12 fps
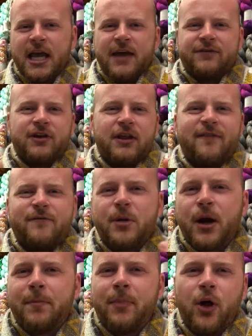If you love
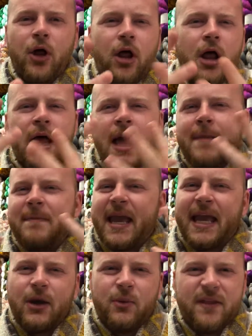purple,
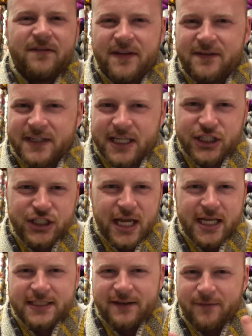make it with 50
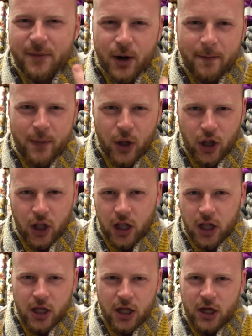shades of purple,
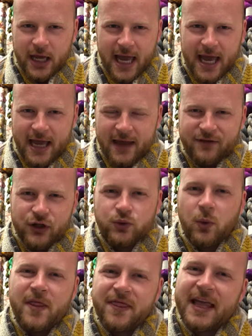okay? If there's
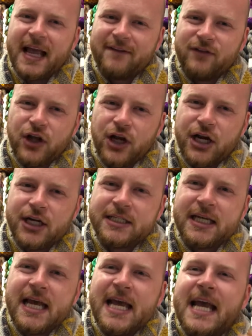one thing I've
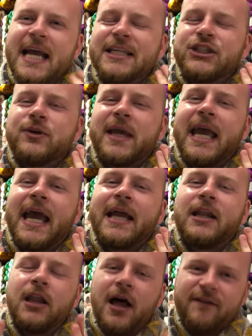learned is you
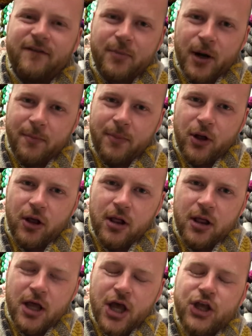can't love
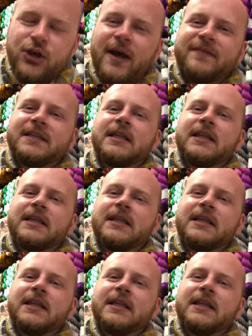purple, you have to